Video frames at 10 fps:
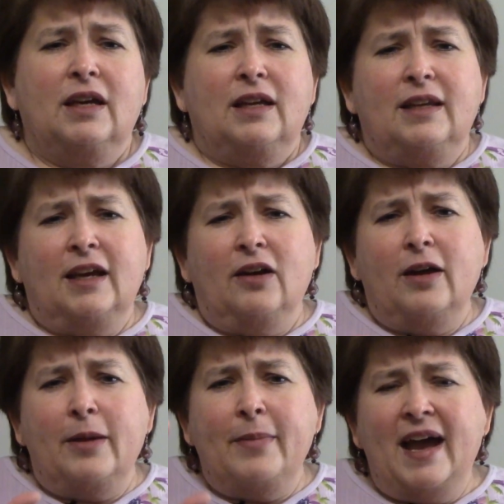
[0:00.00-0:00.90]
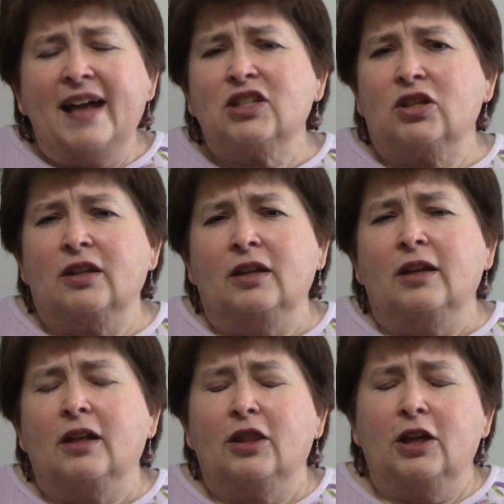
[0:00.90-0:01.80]
Now, imagine
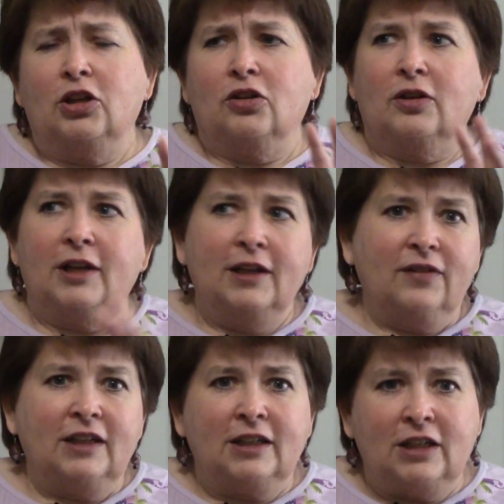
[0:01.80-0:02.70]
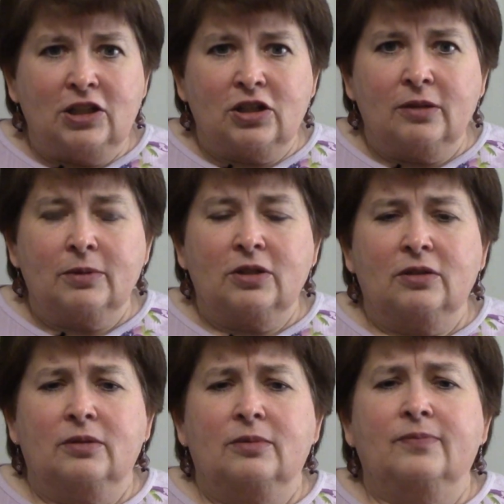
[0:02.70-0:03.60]
that you're living in Egypt,
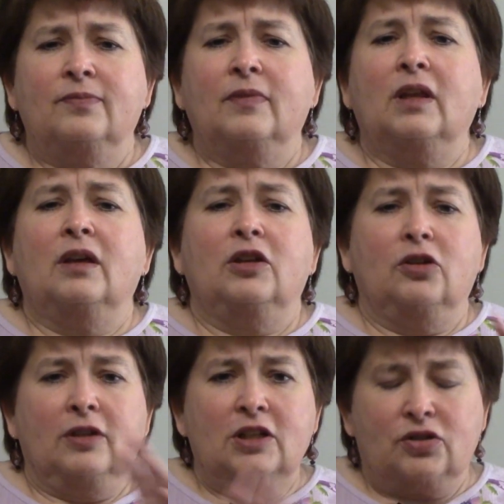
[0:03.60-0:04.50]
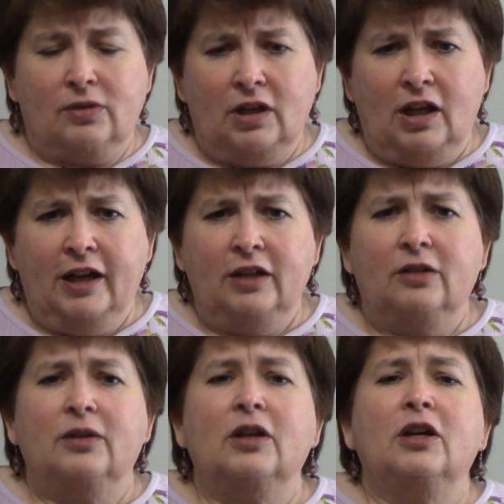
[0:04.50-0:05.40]
you're an Israelite,
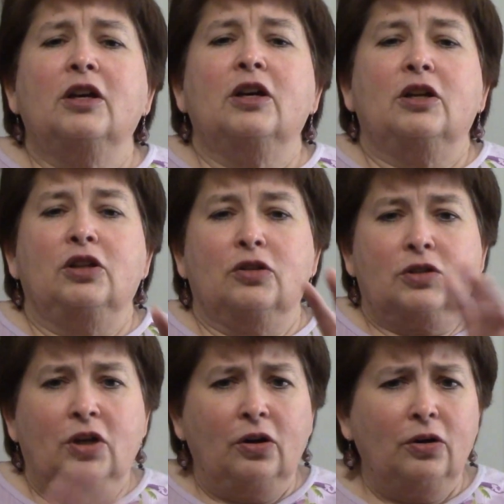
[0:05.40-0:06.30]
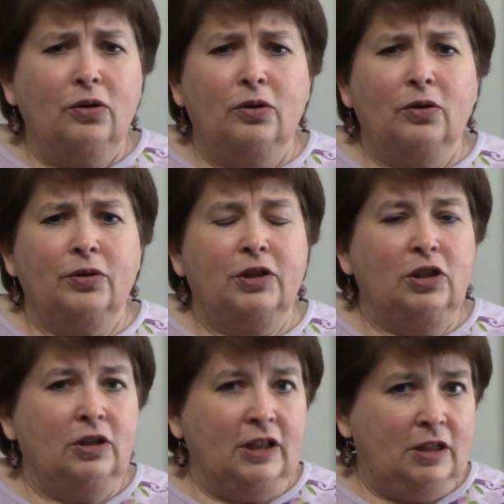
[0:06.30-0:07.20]
you're told that
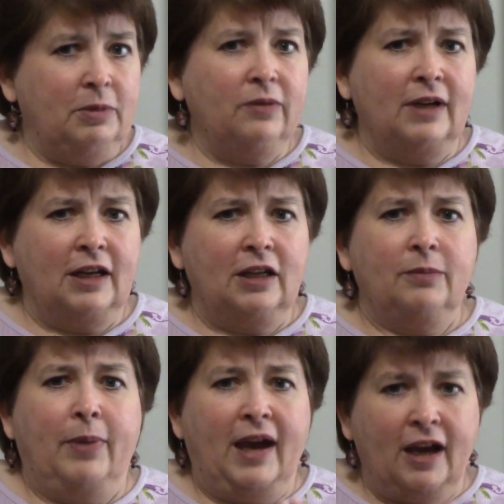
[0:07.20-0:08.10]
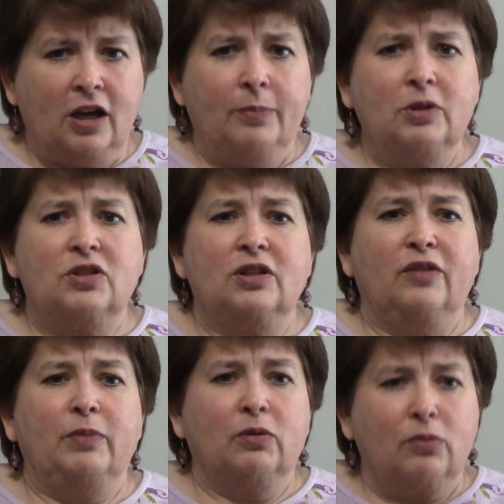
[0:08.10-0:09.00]
you need to be ready, pack up your
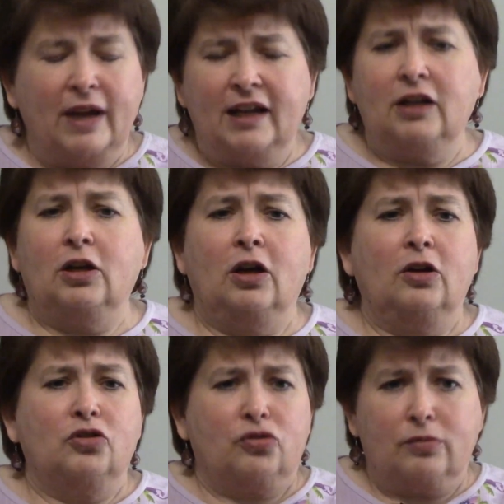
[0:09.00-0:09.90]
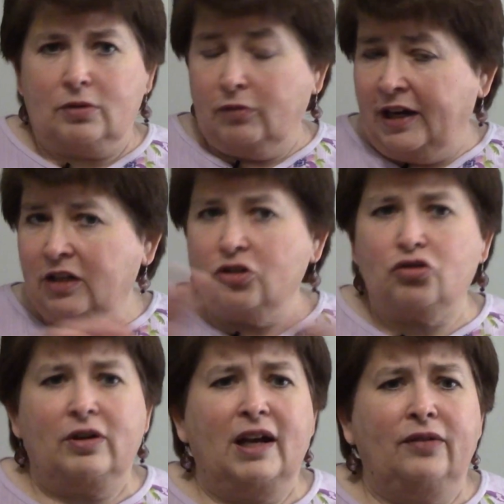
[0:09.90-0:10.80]
stuff, be ready to go, ready to
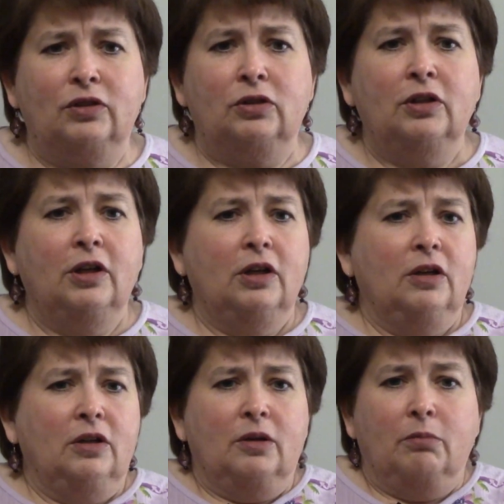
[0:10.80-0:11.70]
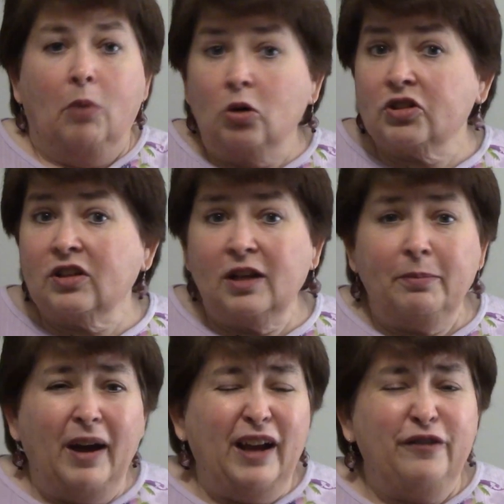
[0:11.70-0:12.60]
travel, mostly
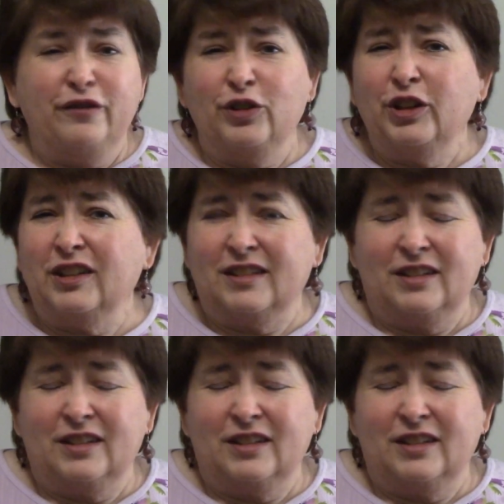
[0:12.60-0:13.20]
by foot